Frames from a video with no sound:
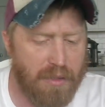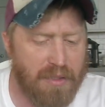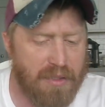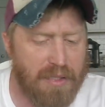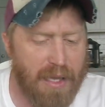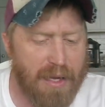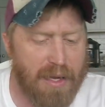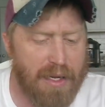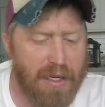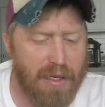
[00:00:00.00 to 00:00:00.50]

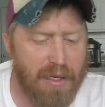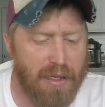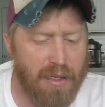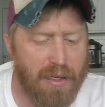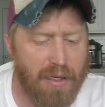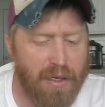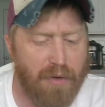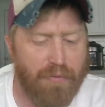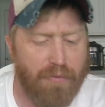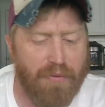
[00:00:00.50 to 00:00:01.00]
Second,
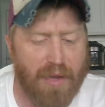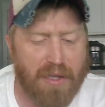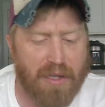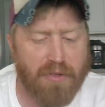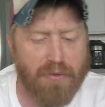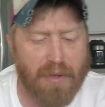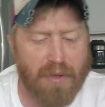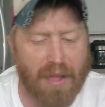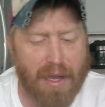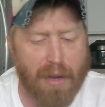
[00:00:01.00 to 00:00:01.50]
it
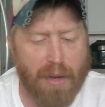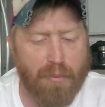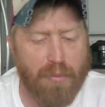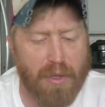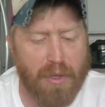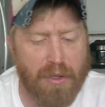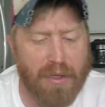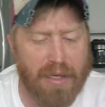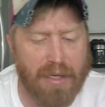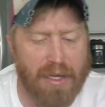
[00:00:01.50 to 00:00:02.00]
affects
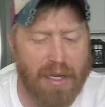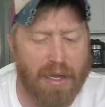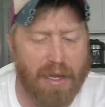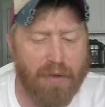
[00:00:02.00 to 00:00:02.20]
reliability.